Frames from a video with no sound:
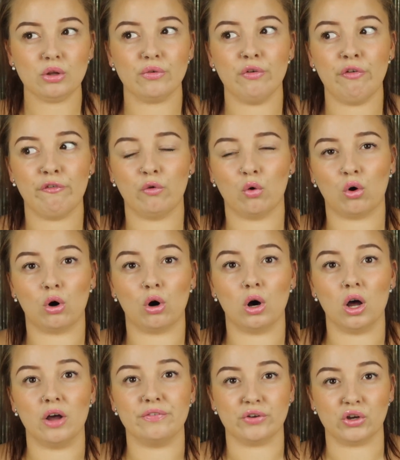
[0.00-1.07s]

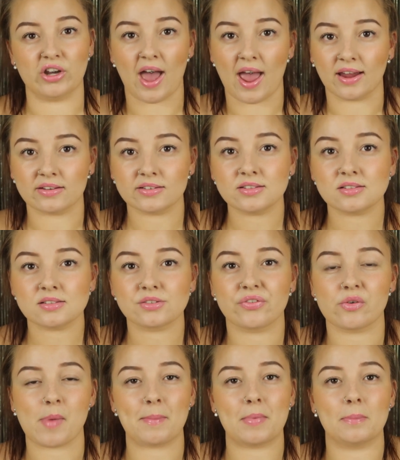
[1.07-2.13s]
for a few days
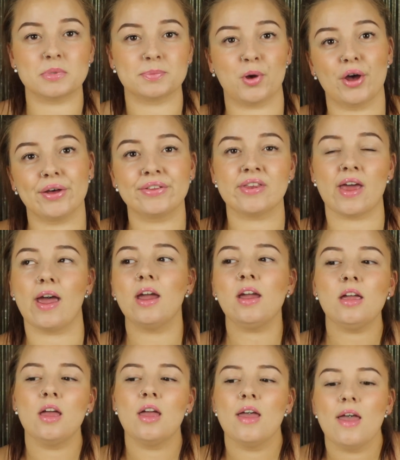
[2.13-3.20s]
for my mum's
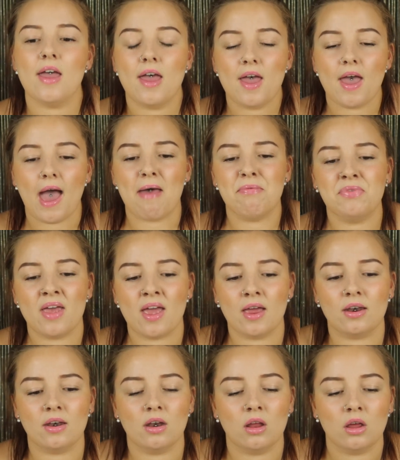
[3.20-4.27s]
birthday. And
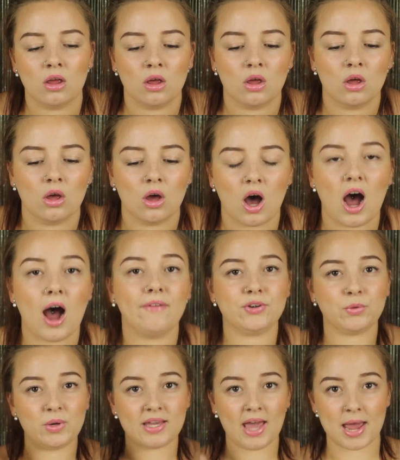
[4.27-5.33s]
then
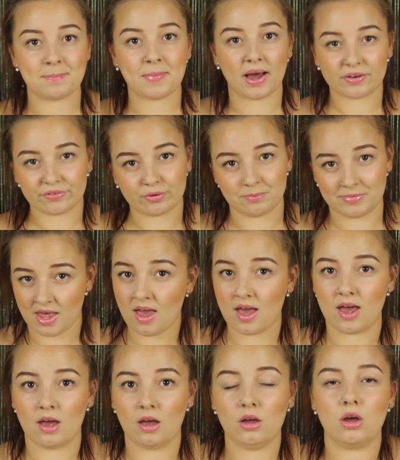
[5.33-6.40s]
after we came back from
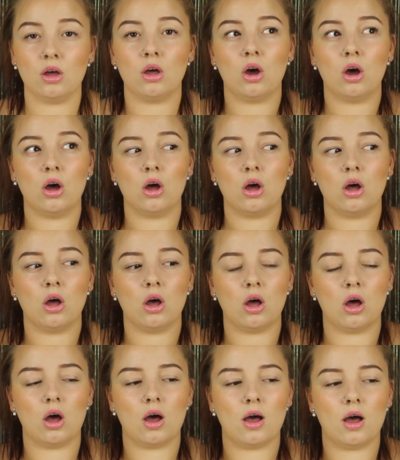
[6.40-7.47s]
there,
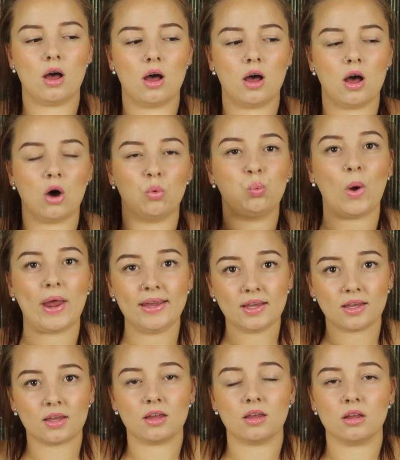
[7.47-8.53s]
a
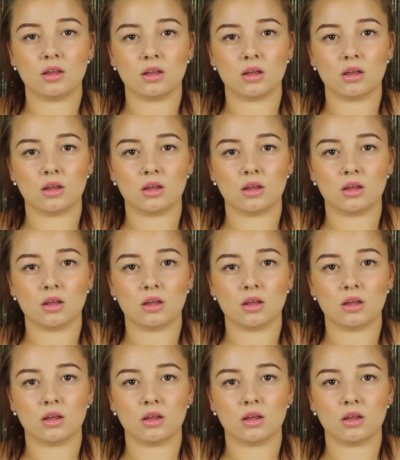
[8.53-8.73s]
week